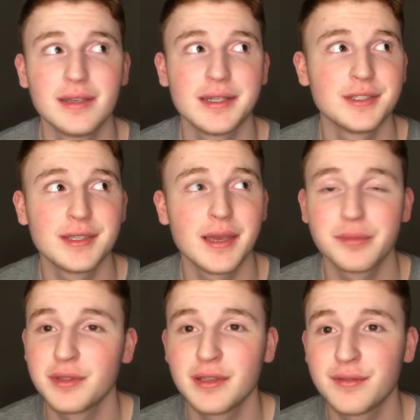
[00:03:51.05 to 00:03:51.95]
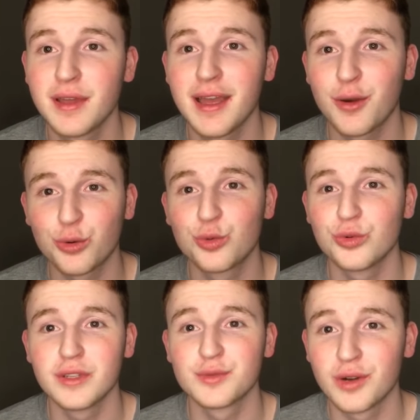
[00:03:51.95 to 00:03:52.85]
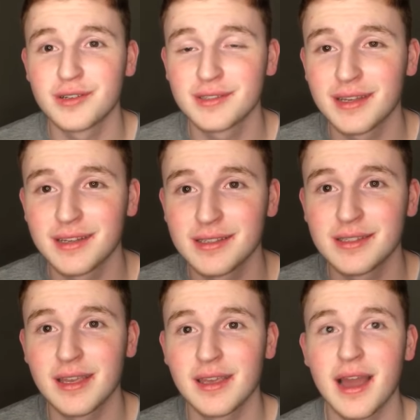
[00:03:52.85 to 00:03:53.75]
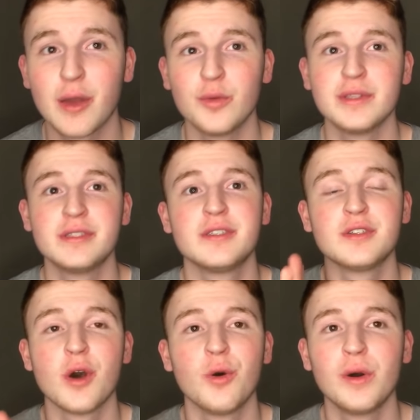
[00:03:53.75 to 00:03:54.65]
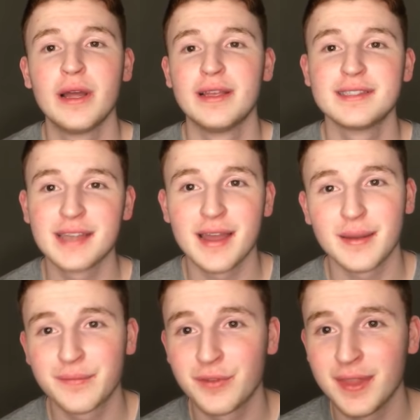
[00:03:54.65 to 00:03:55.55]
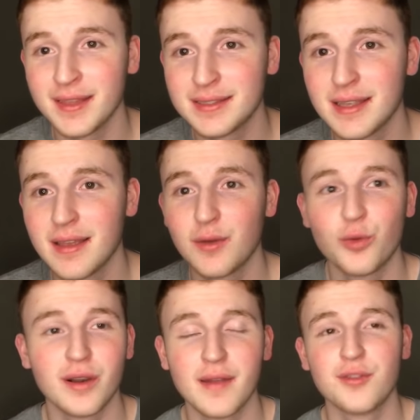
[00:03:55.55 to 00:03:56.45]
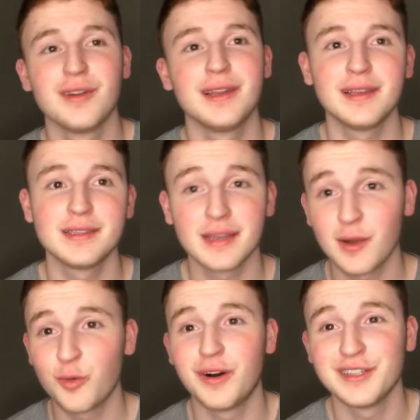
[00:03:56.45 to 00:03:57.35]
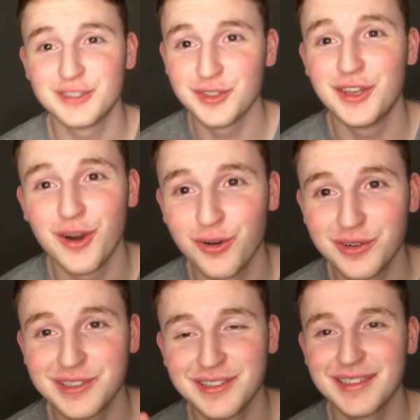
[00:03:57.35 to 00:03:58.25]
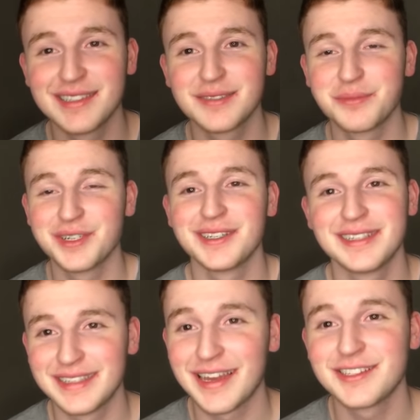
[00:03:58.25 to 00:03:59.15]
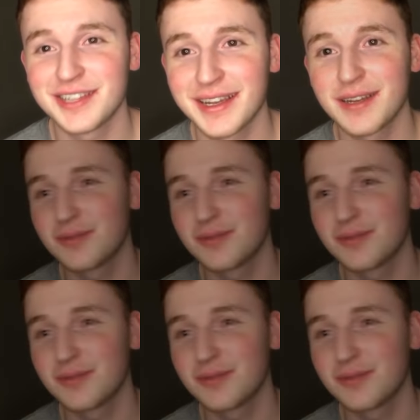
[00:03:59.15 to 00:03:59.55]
I just can't believe how cool this water slide is. Like, I would so sign up for this wherever it is. I want to go to this, but yeah, check it